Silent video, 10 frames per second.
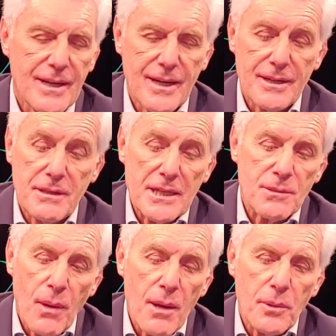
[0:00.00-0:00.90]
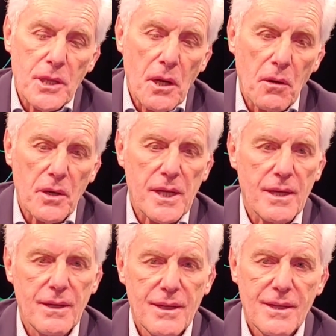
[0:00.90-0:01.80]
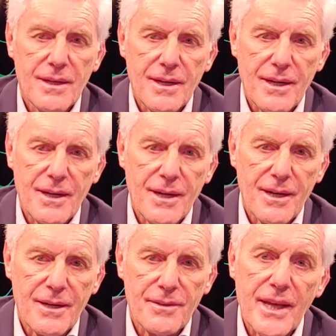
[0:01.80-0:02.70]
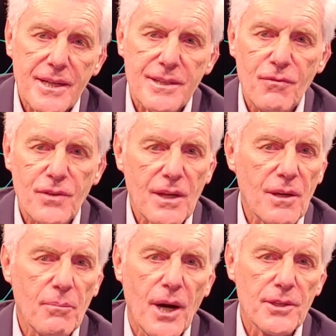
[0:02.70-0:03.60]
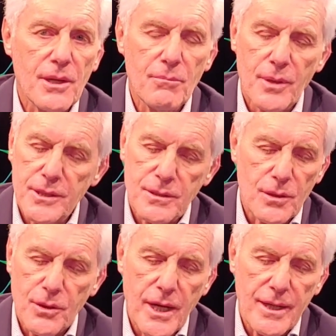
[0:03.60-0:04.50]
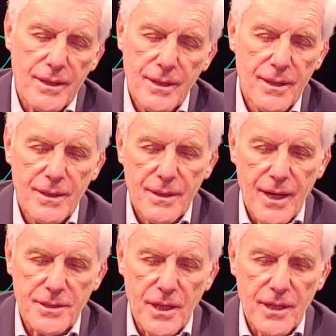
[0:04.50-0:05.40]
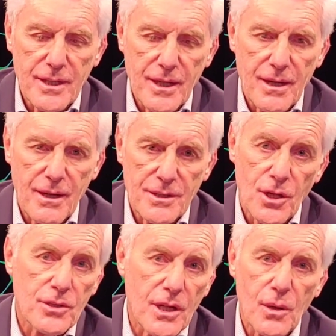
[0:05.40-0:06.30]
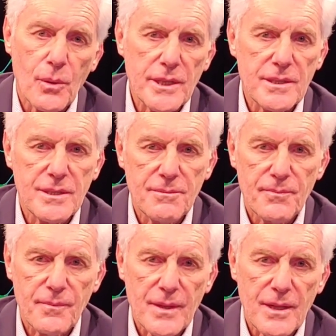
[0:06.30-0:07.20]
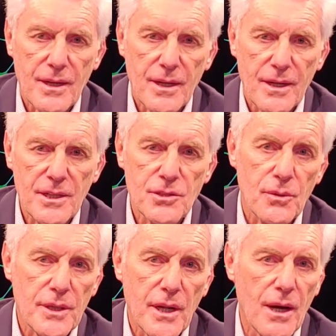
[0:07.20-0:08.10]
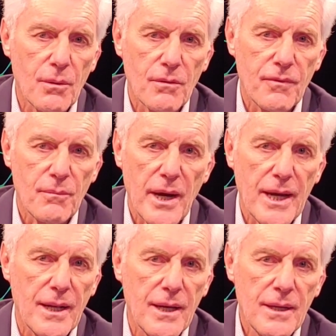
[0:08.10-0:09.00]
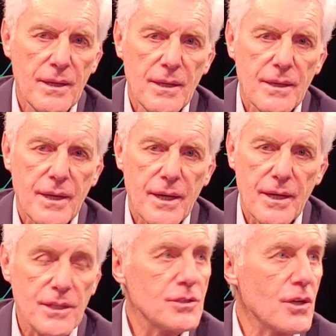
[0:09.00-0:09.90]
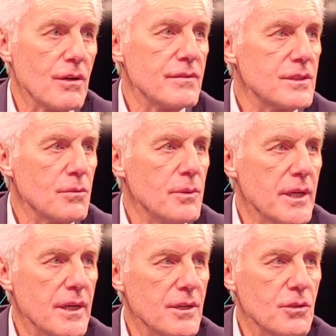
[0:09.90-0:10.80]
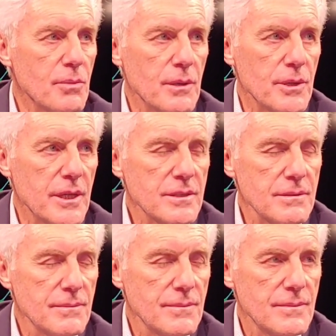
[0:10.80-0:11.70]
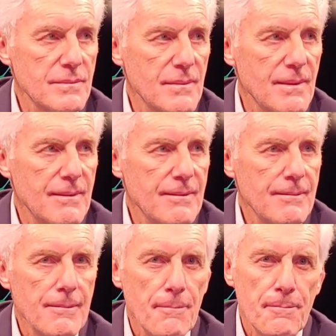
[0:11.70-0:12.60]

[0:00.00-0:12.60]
uh, that's maybe the only uh, negative thing about him. But okay, I think uh, certainly with the injury now of uh, Maela, he deserves it to be to be with us. Coach,